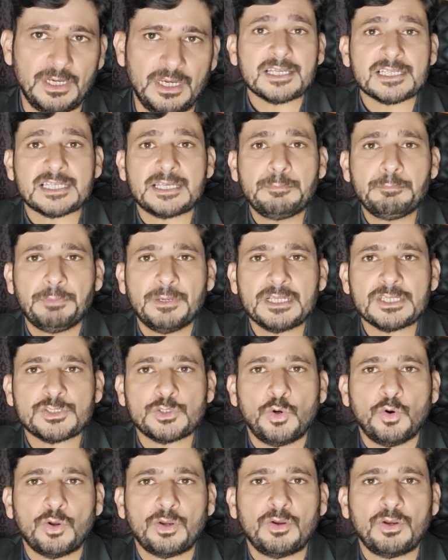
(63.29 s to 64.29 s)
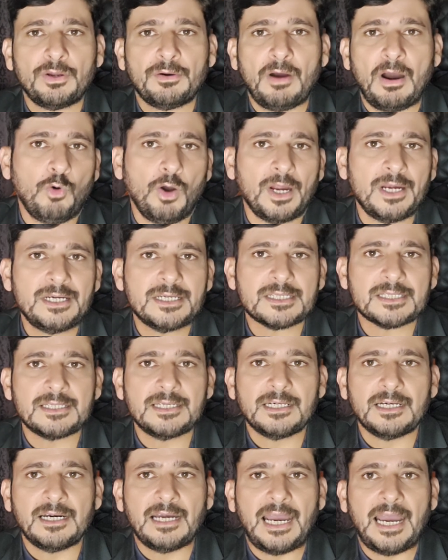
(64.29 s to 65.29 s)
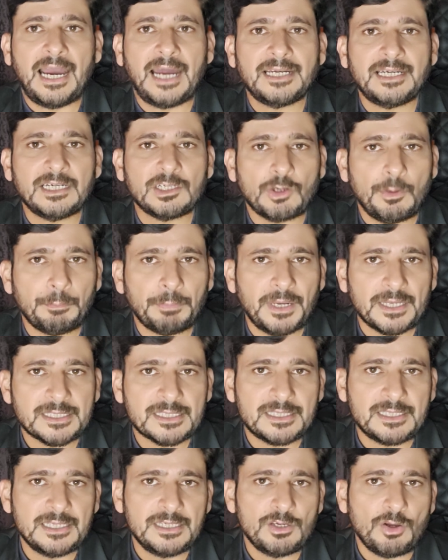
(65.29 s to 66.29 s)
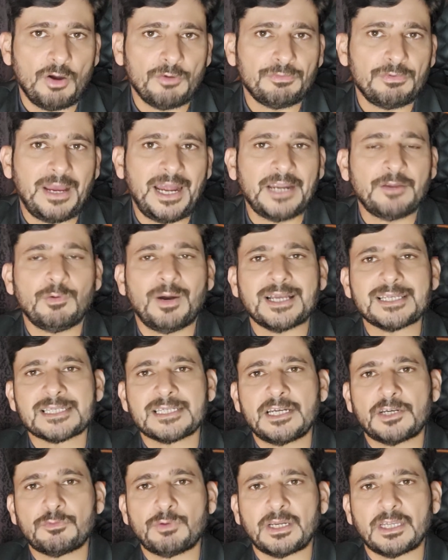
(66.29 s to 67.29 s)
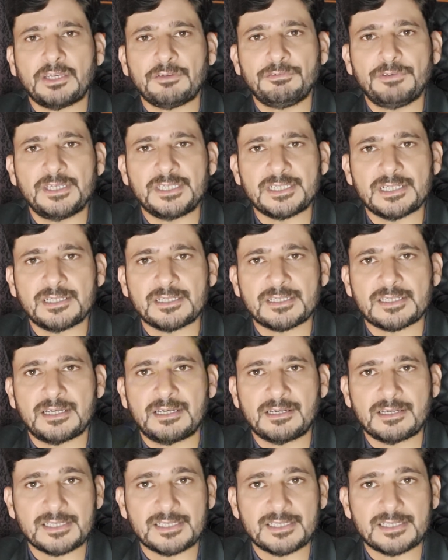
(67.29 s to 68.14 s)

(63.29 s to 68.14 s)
The simple zone avoids the added complexity of advanced networking features,